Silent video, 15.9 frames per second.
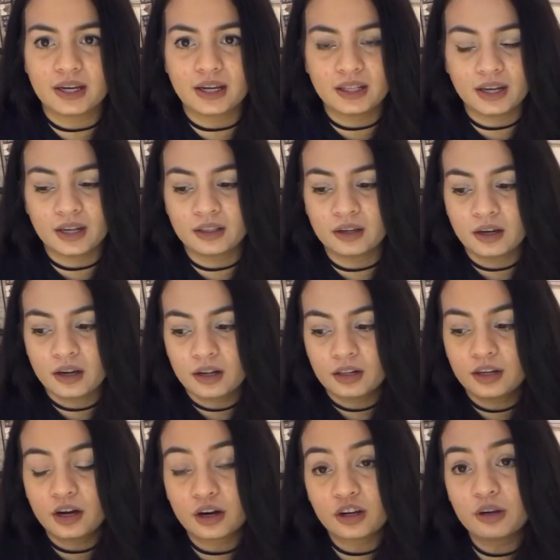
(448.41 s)
And then
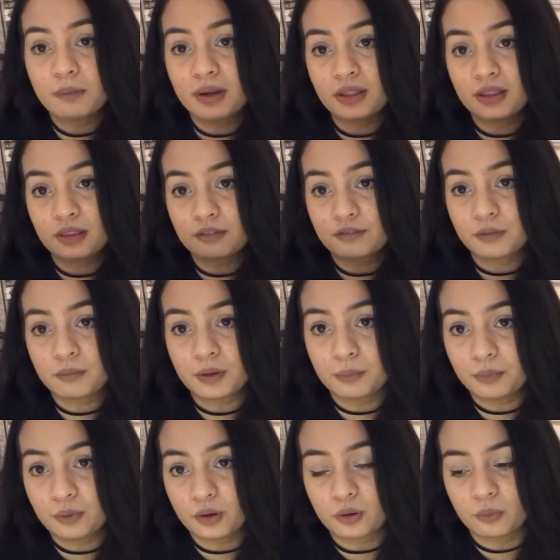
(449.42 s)
the argument from the
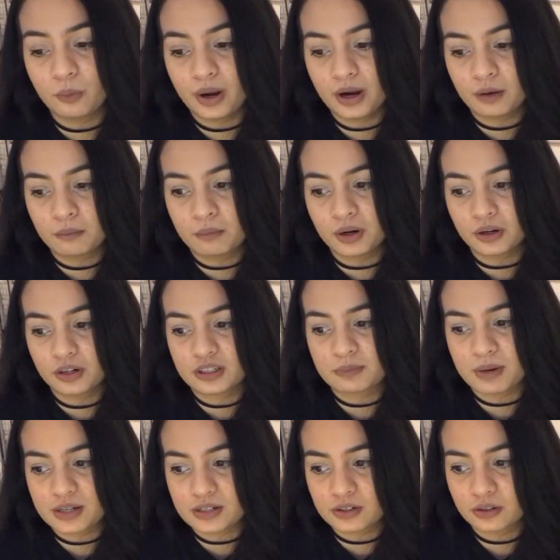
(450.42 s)
book where Marcus
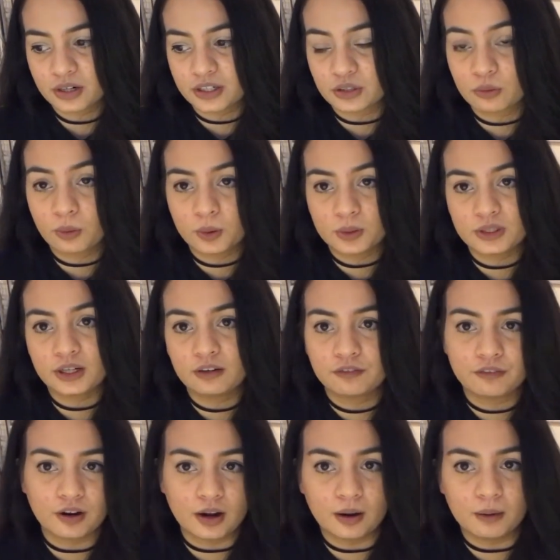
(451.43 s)
Messner is quoting
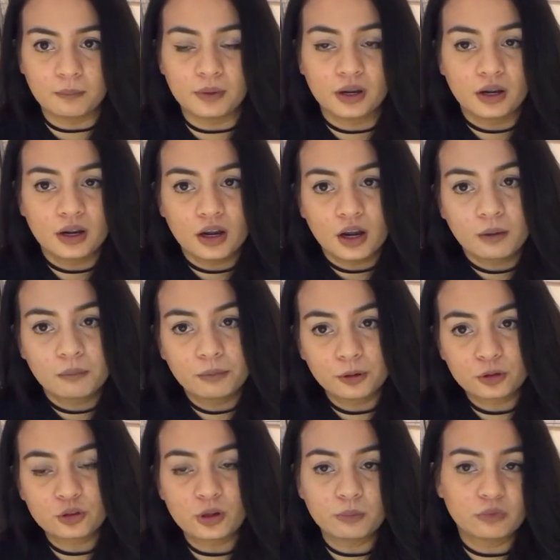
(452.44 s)
from
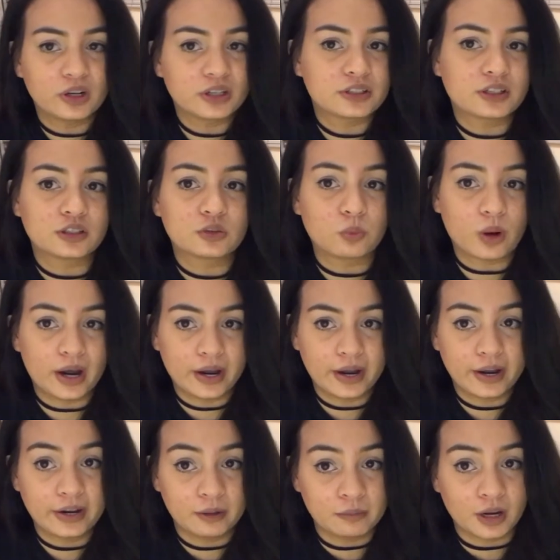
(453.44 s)
Bertrand Russell's Why
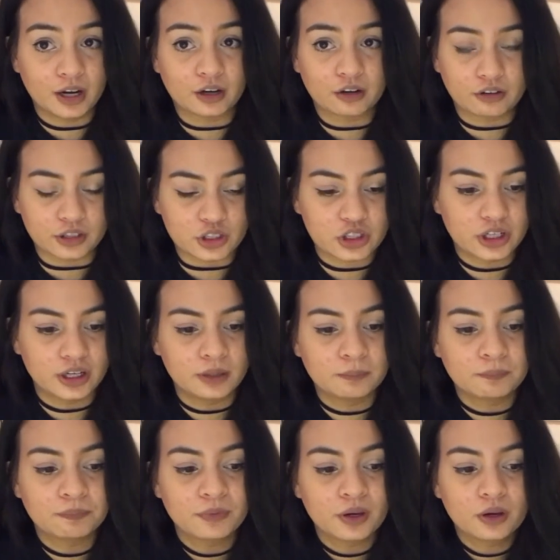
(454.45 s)
I Am Not a Christian
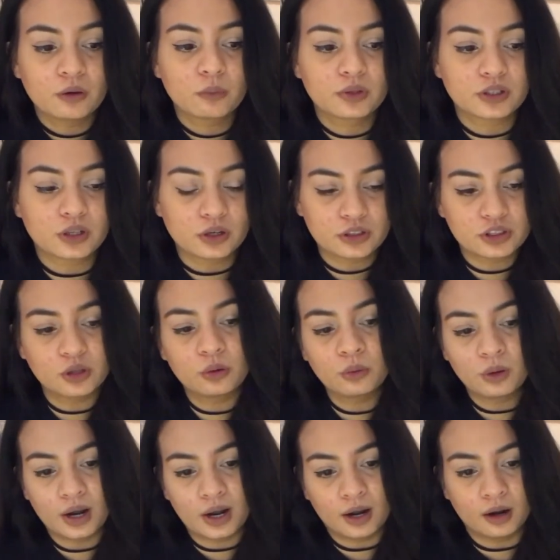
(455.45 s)
was
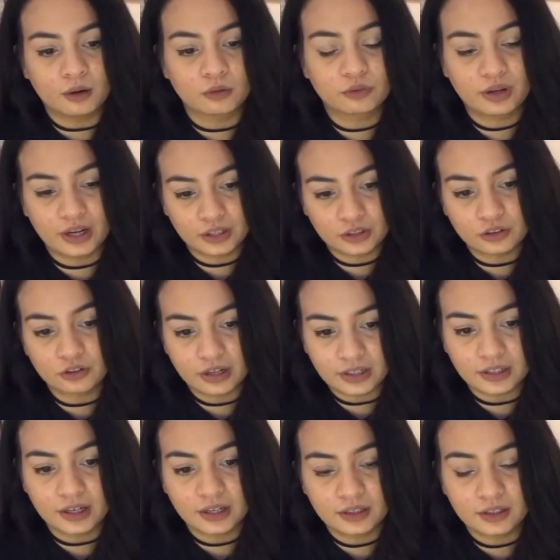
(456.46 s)
also
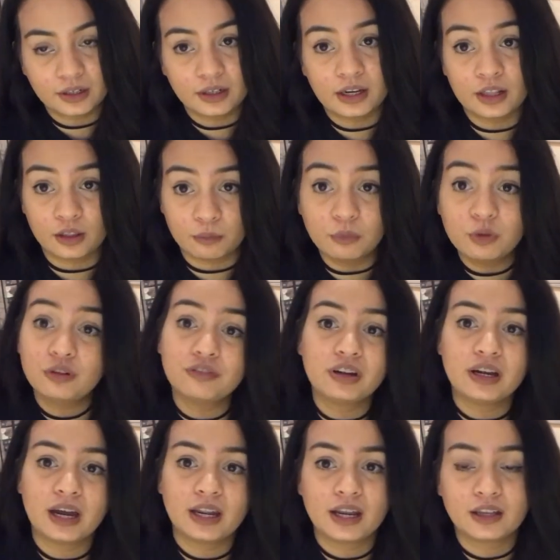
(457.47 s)
reiterated in the
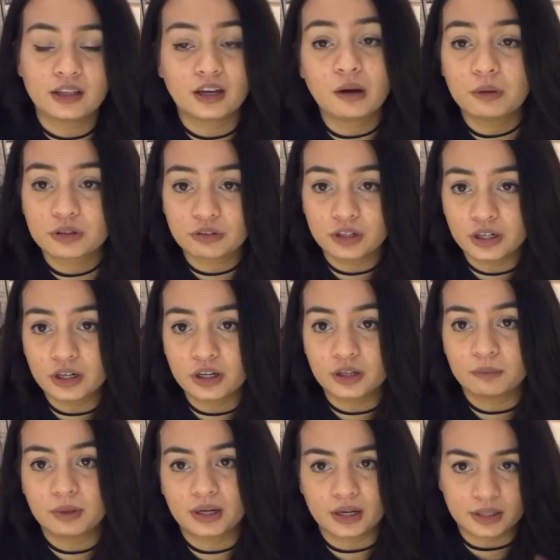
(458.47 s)
movie, and I thought it was really
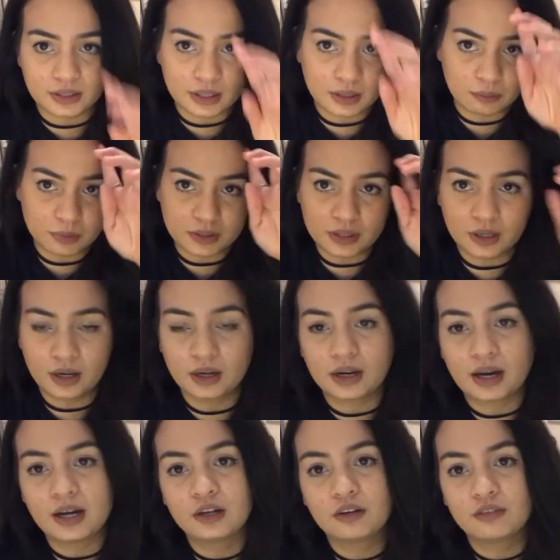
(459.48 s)
good because it was
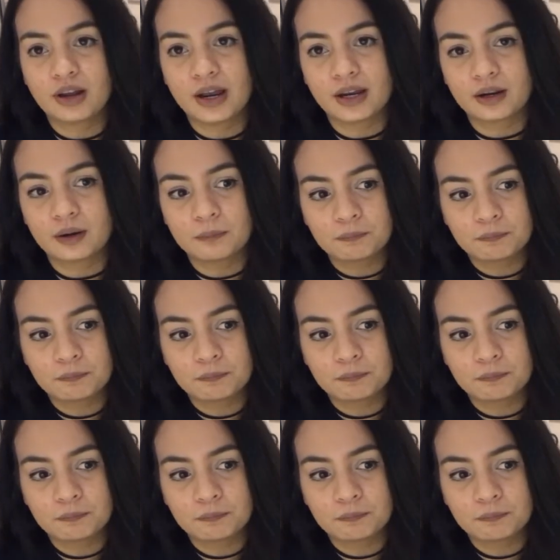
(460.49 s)
kind of like